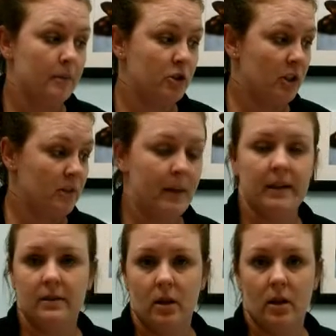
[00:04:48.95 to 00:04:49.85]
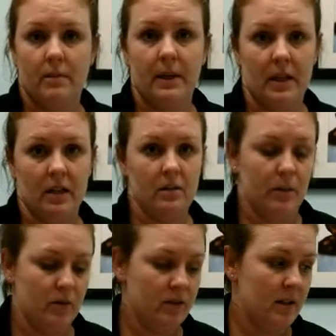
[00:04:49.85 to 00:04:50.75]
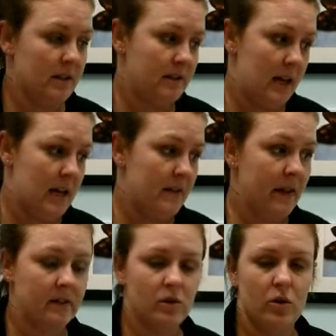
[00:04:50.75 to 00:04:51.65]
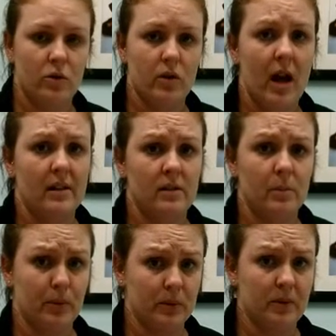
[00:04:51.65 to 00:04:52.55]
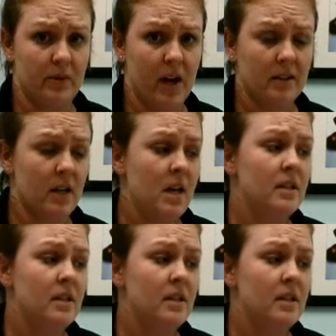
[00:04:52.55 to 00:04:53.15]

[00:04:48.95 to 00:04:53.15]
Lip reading: just based on being exposed to the scent, and that's known as the Bruce effect.